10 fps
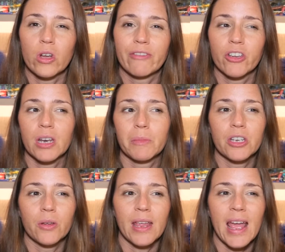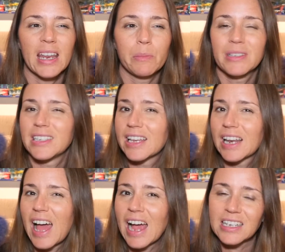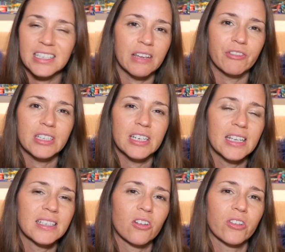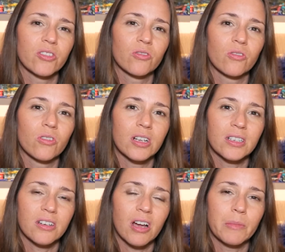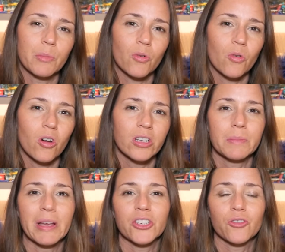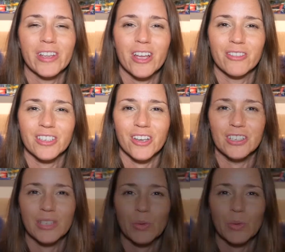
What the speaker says: if you're going to be doing any particular activities on your time abroad, make sure it covers those as